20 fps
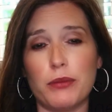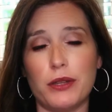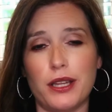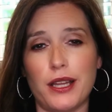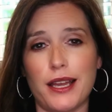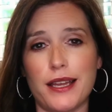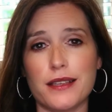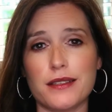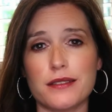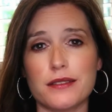
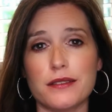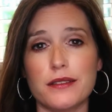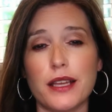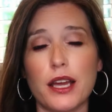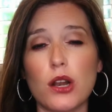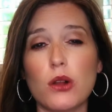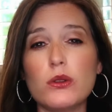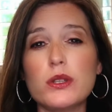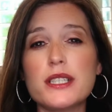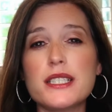place,
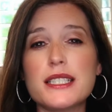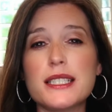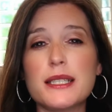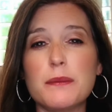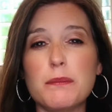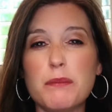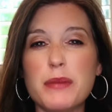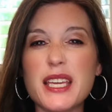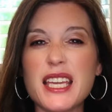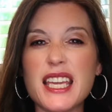not only
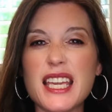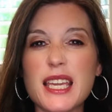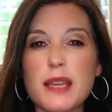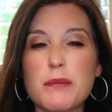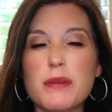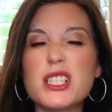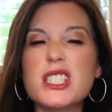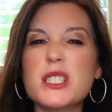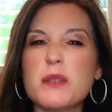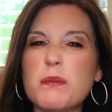to be,
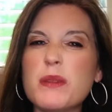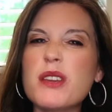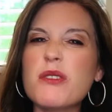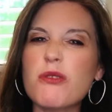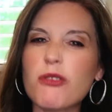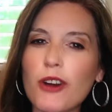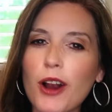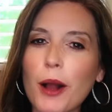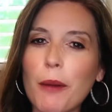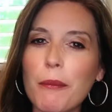but to be
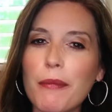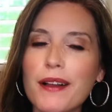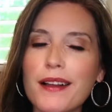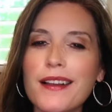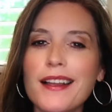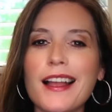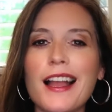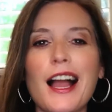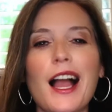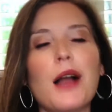from.
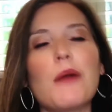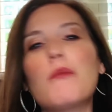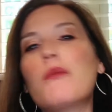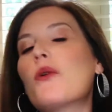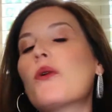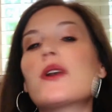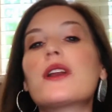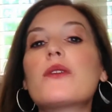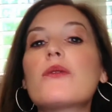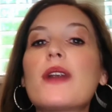I'm
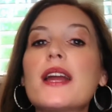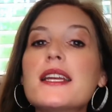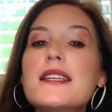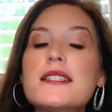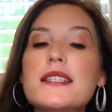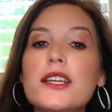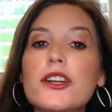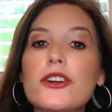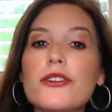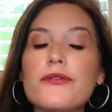born and
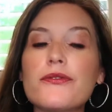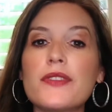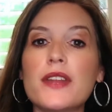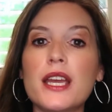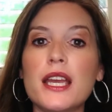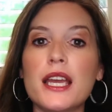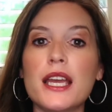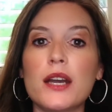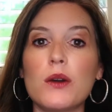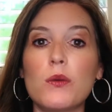raised here,
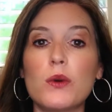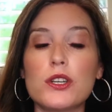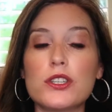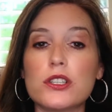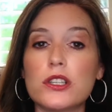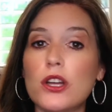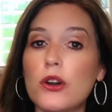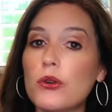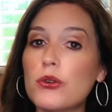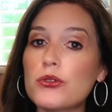went to
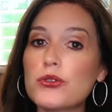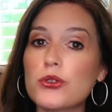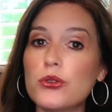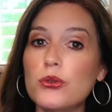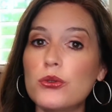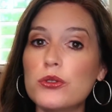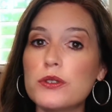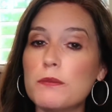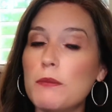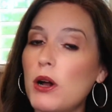local
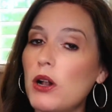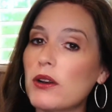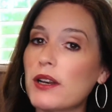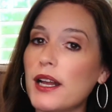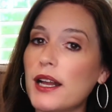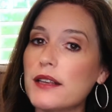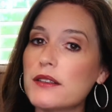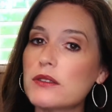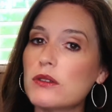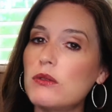schools, Malden
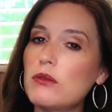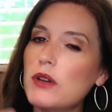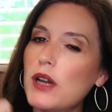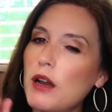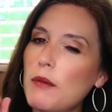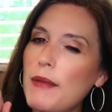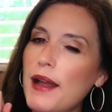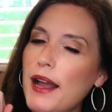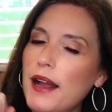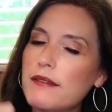High School,
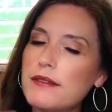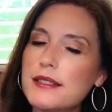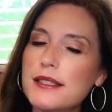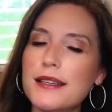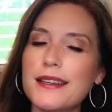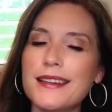go Mavs,